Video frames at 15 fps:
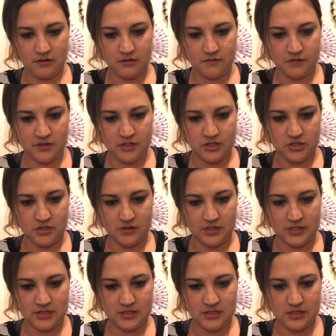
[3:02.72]
for the
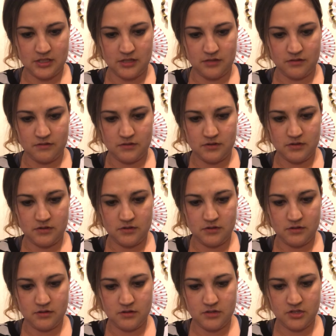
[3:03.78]
students to use
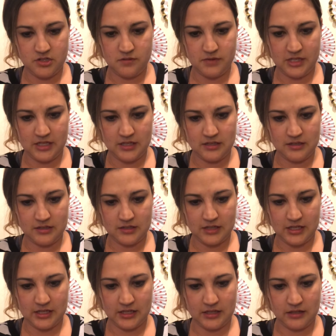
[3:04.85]
to read,
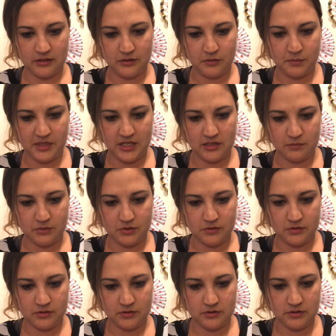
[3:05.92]
kind of like a little peekaboo
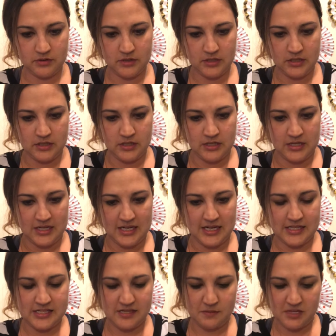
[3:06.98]
hole.
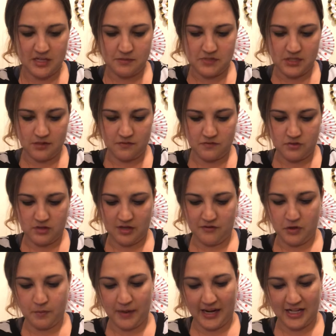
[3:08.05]
And sometimes
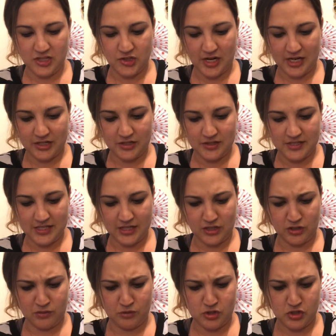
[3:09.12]
if you buy trackers,
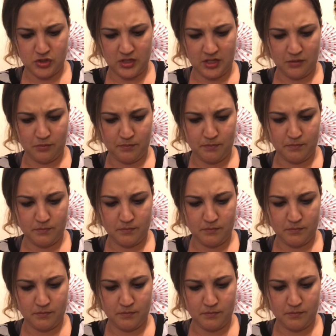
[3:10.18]
like commercially